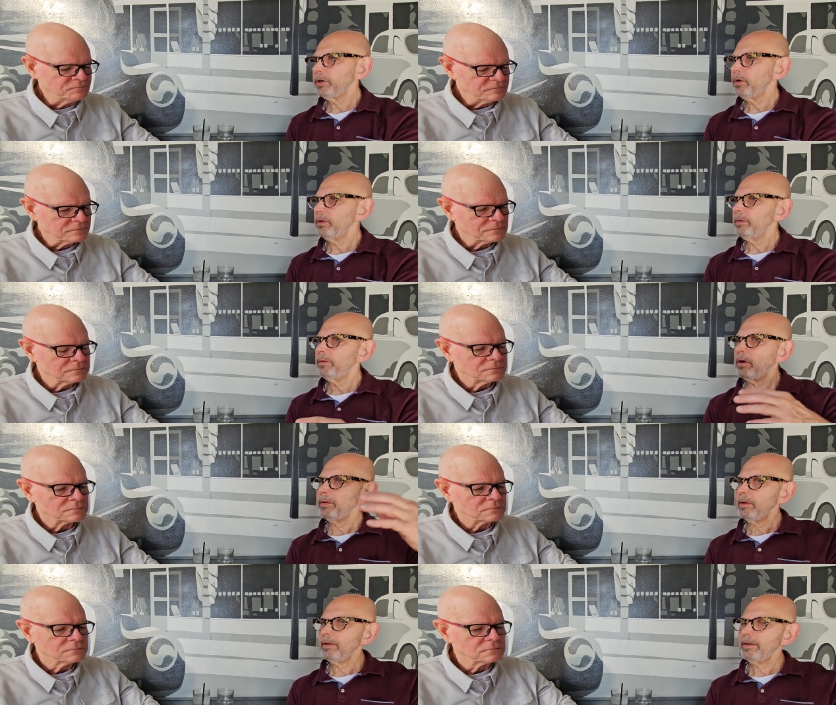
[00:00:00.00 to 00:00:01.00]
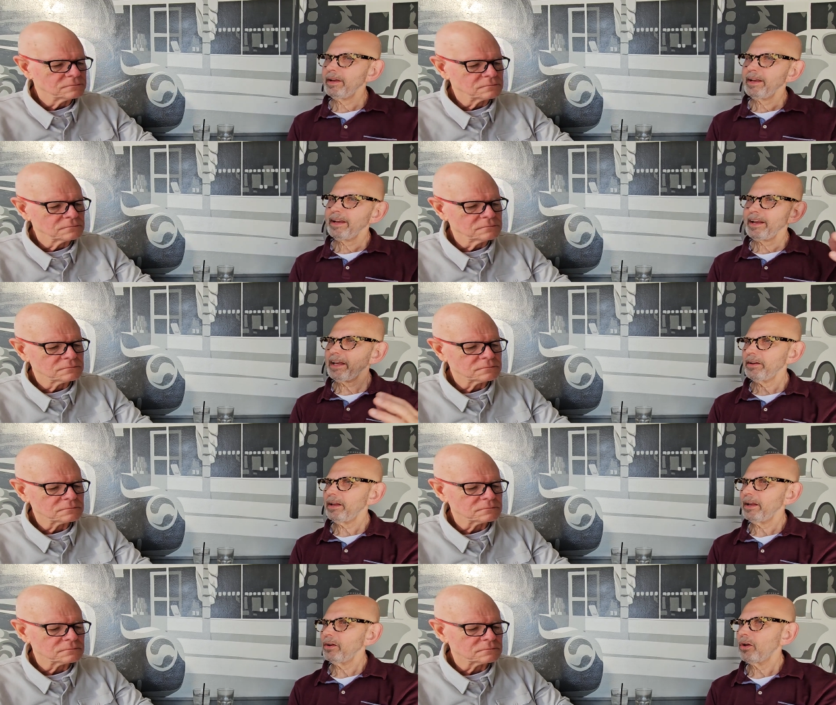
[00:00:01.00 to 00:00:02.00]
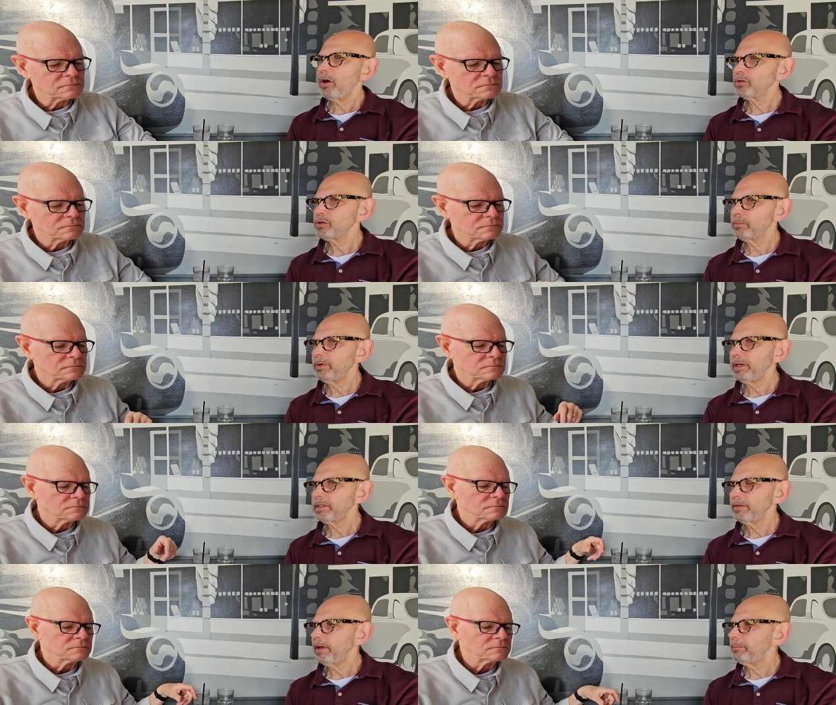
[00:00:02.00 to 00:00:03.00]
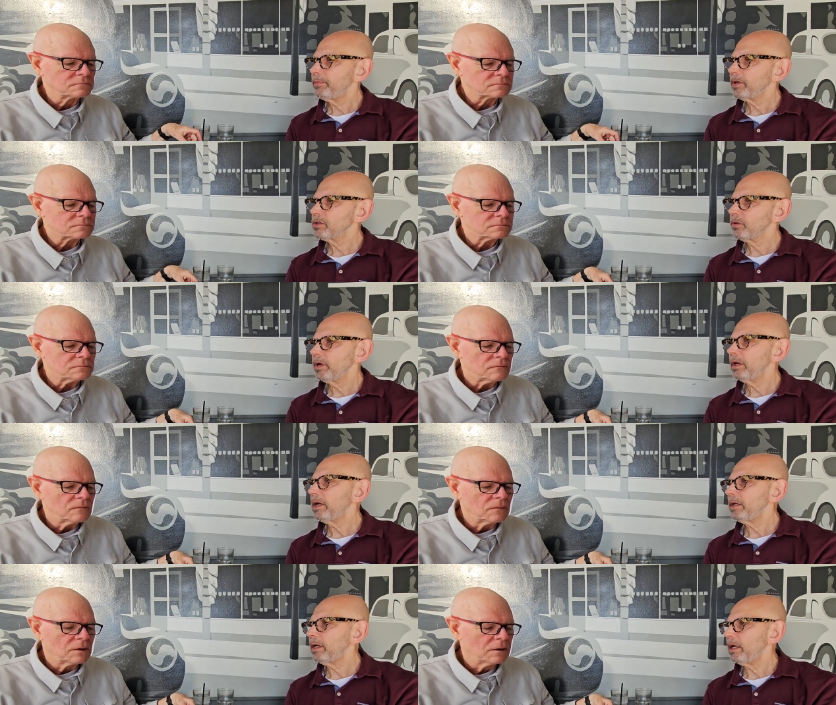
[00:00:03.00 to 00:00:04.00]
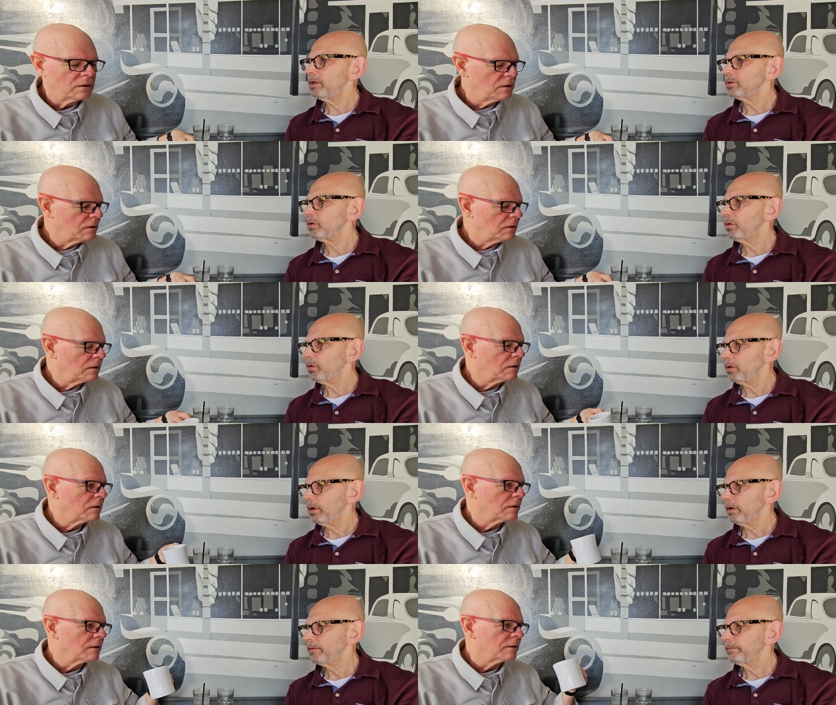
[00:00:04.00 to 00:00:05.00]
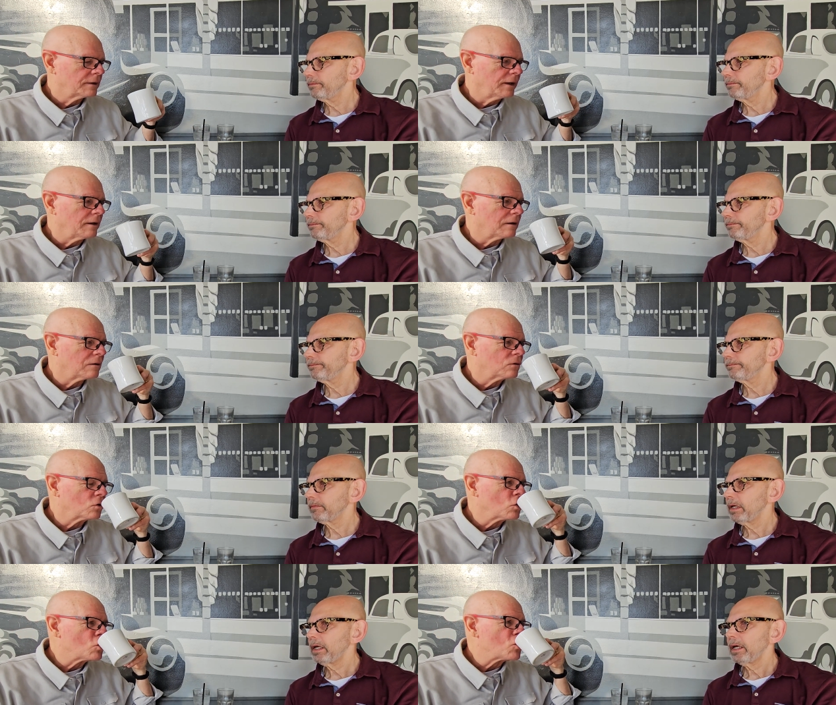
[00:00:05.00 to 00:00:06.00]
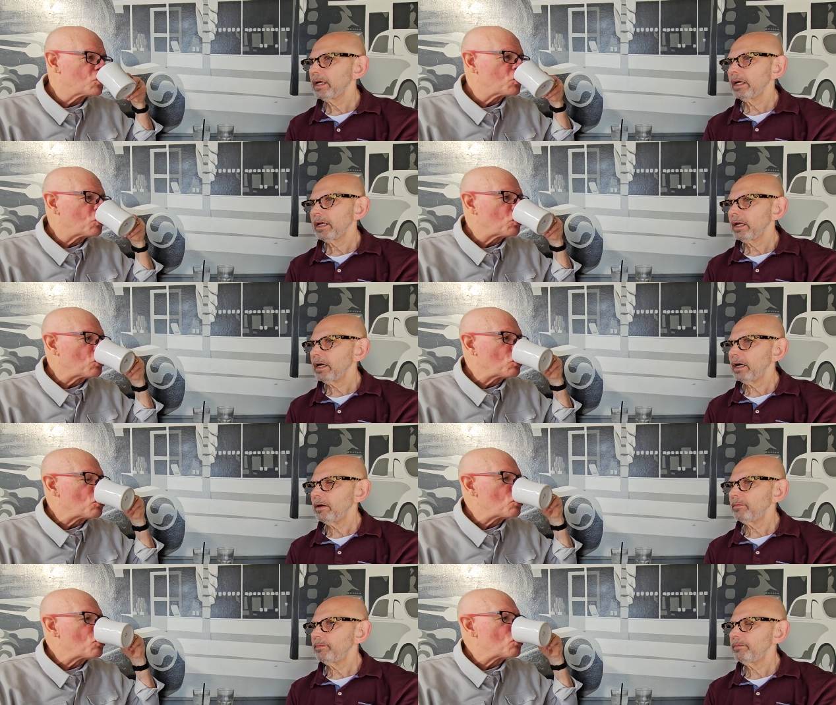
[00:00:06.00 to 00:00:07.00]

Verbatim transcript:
Speaker 1: you know, on the on the, in the larger piece of that picture, he laid down his glory. Yeah. Uh,